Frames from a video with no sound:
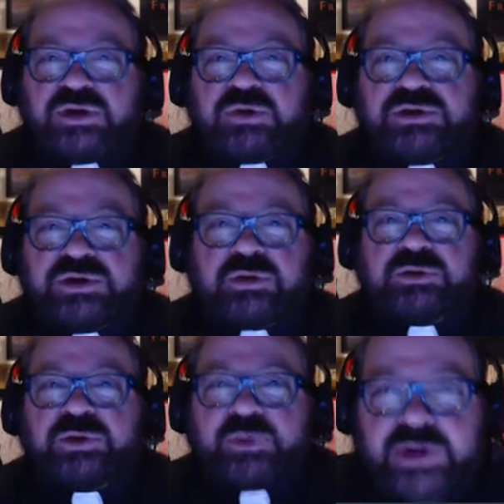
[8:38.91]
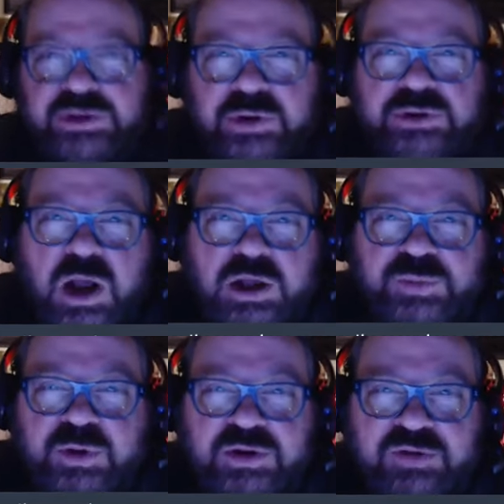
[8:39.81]
Jude's Children's Research
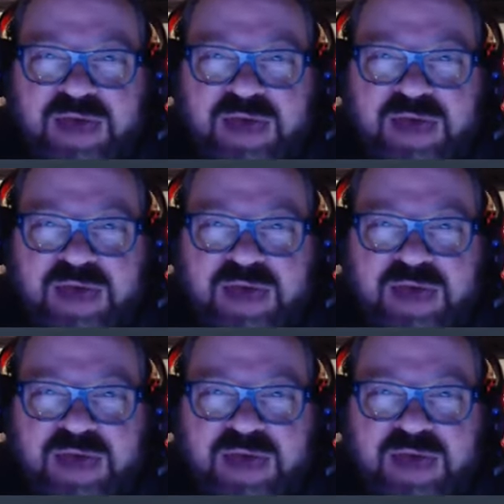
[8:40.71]
Hospital,